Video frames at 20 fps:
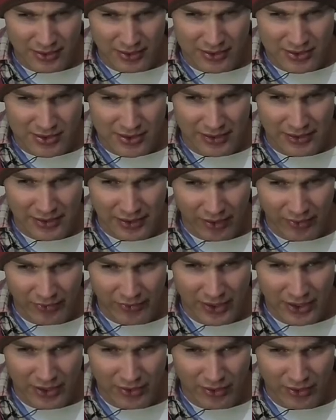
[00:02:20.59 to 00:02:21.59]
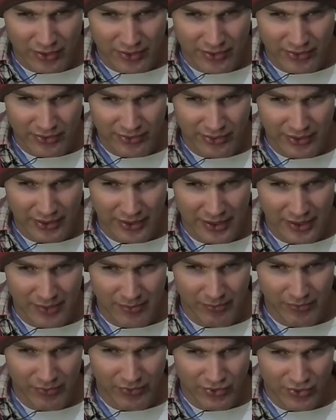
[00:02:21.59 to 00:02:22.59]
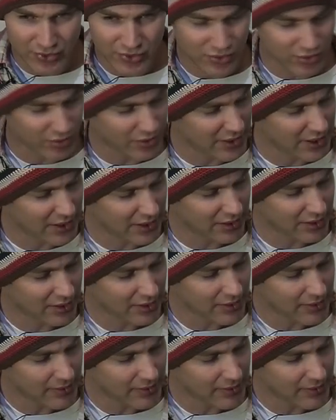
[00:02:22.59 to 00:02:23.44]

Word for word: it's the little finger on the same string